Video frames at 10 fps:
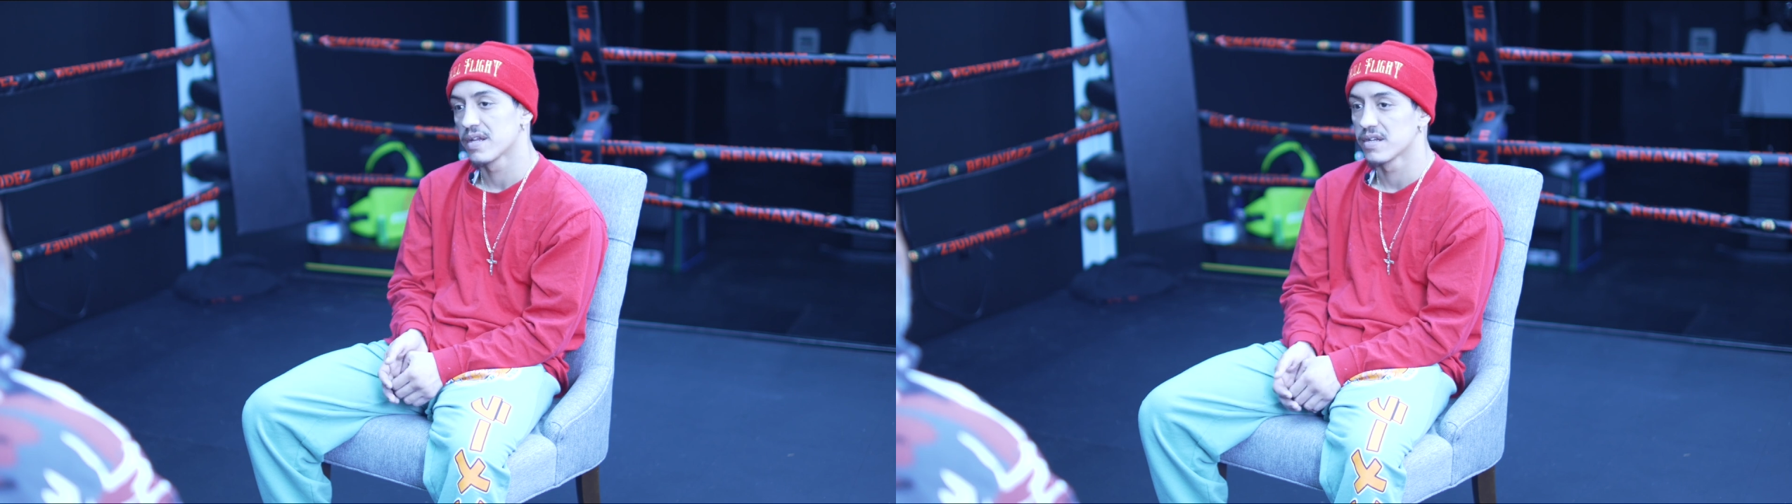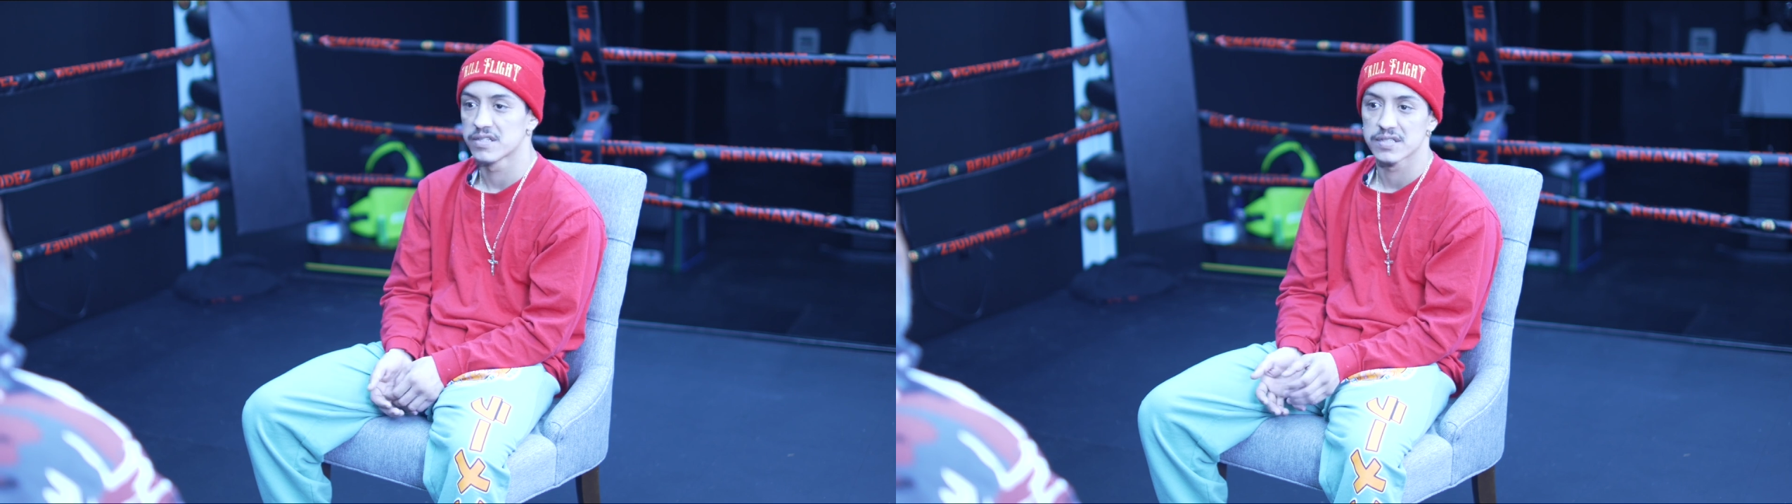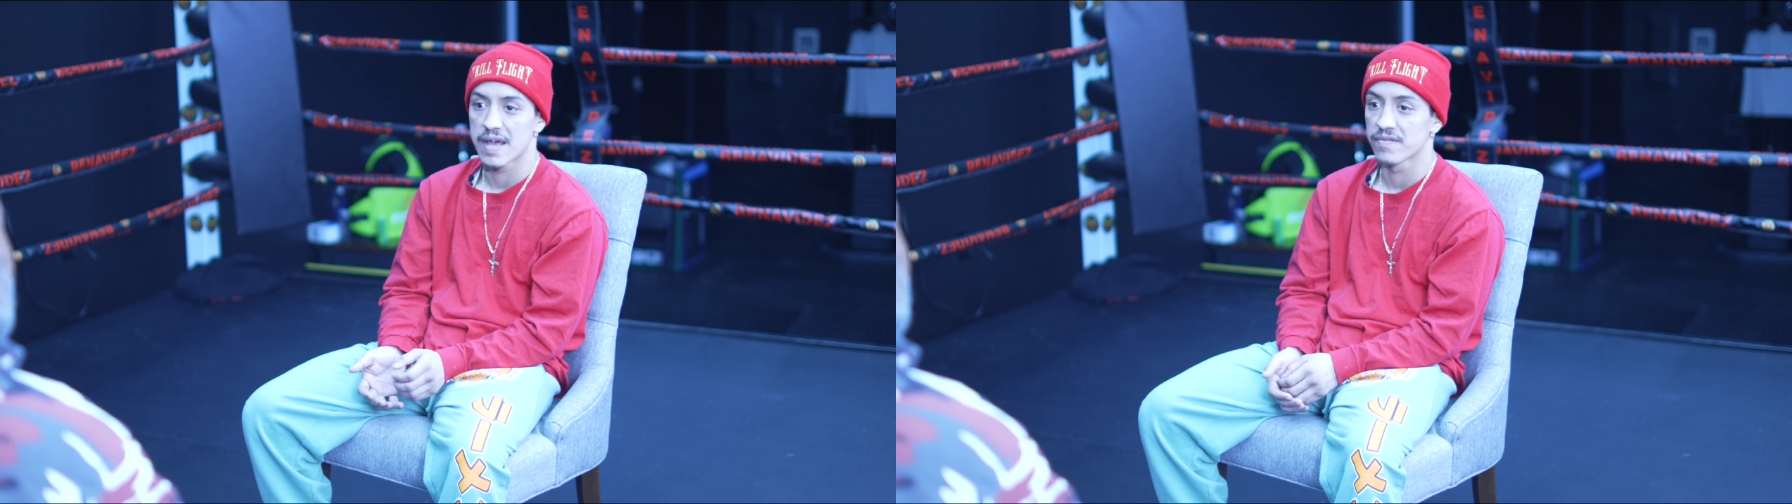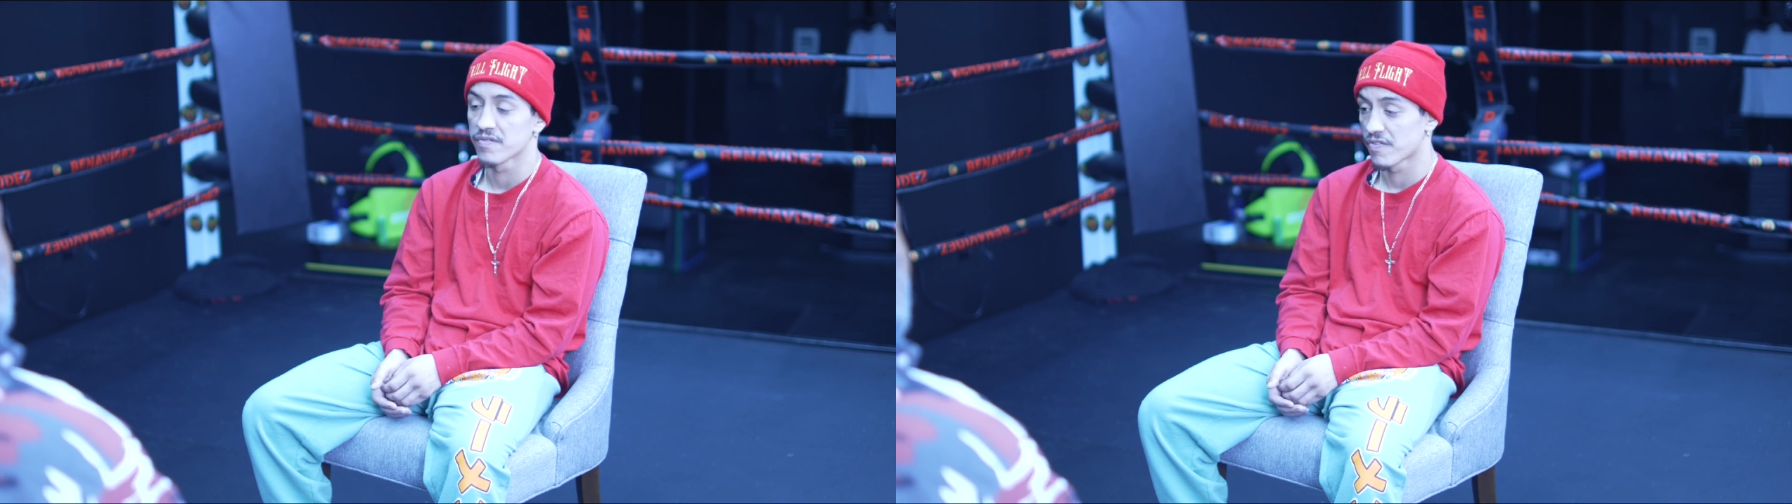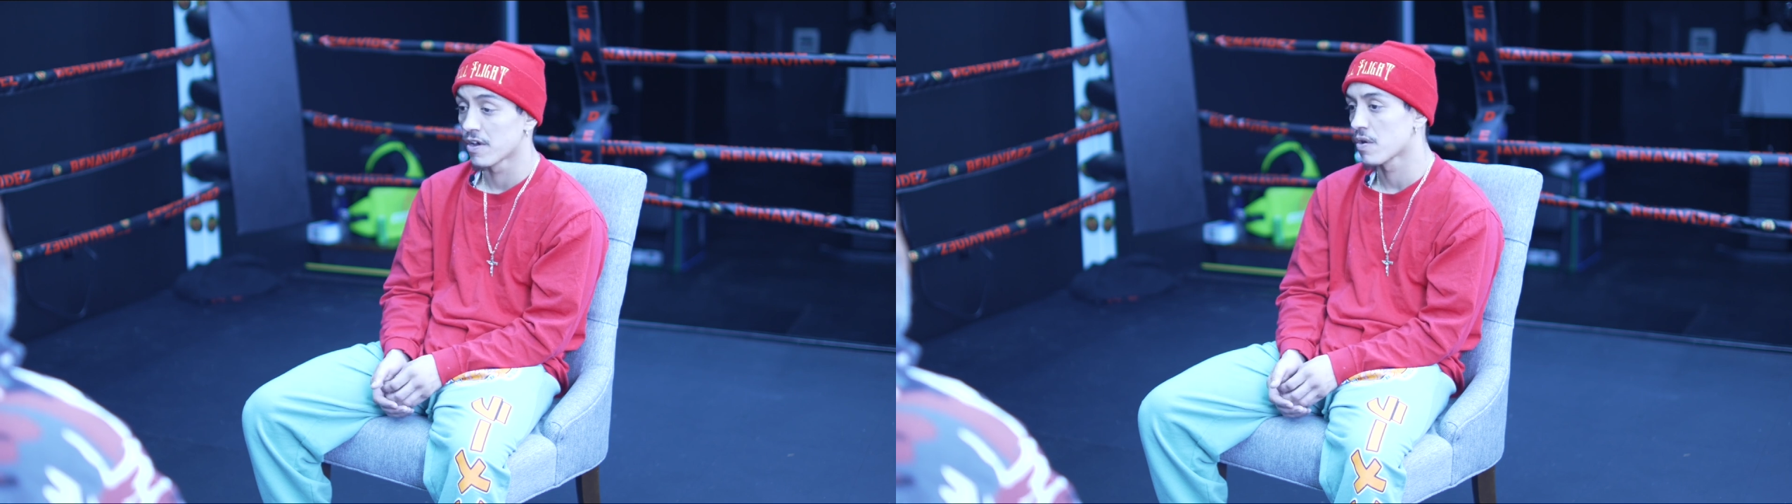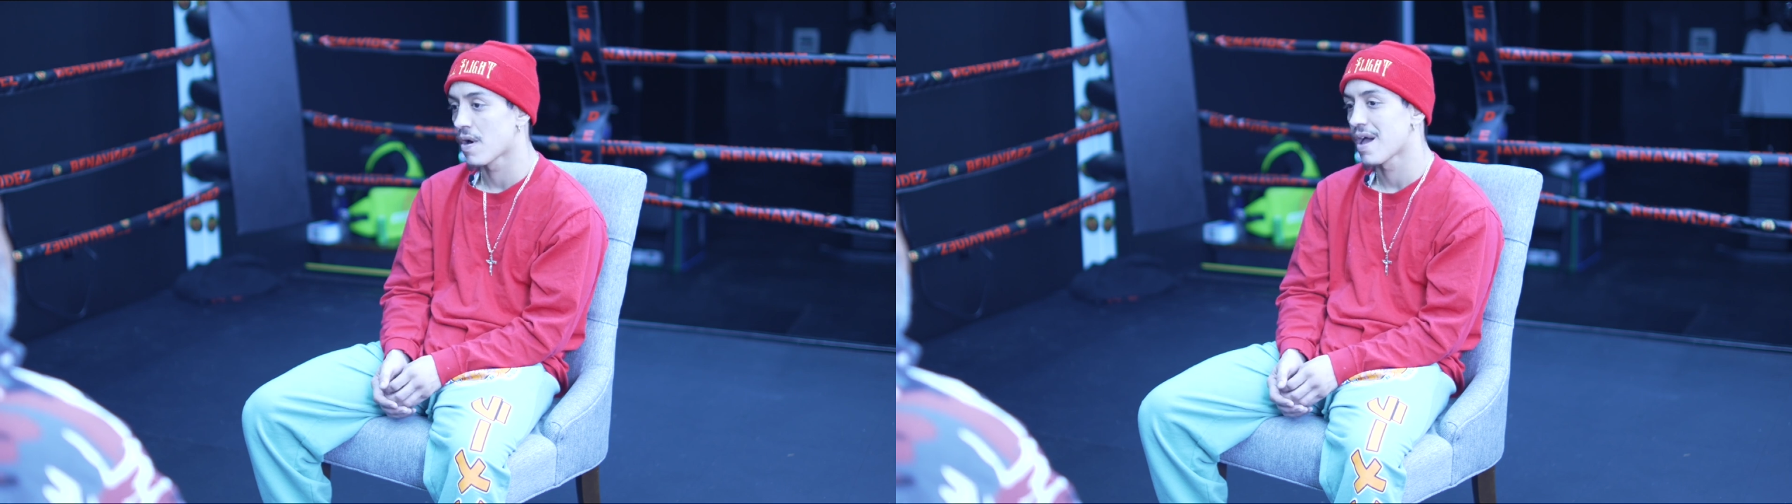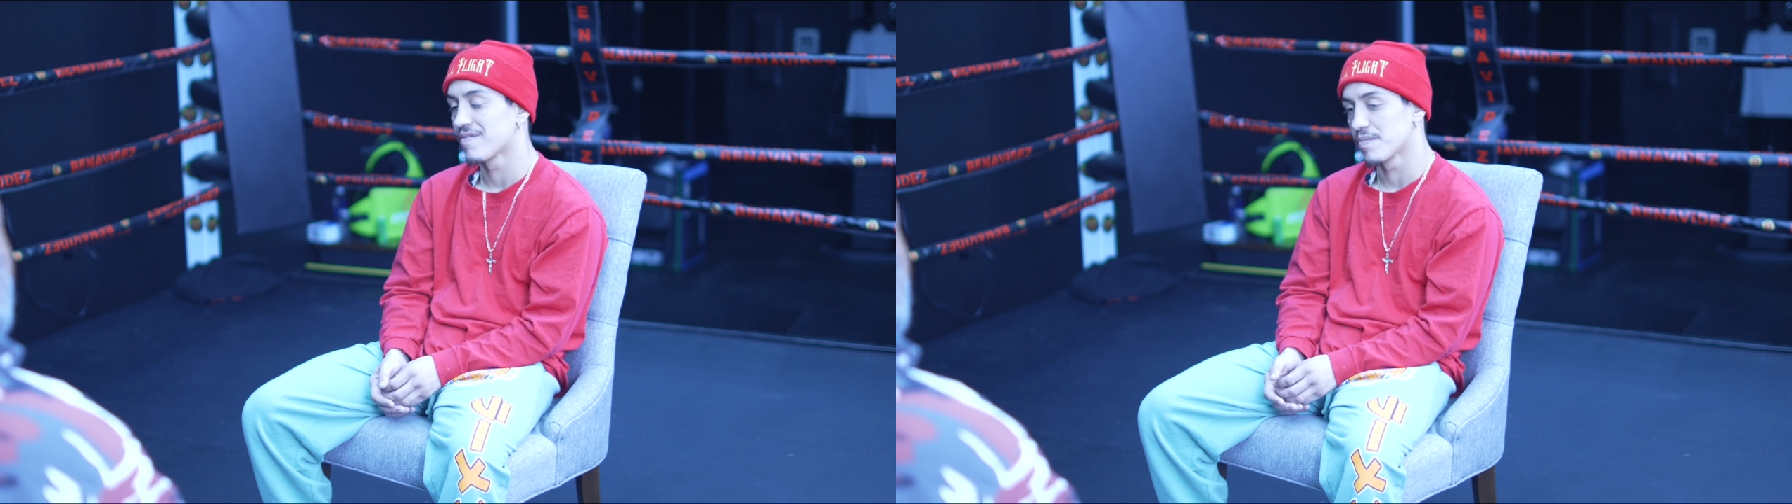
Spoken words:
out here just having fun.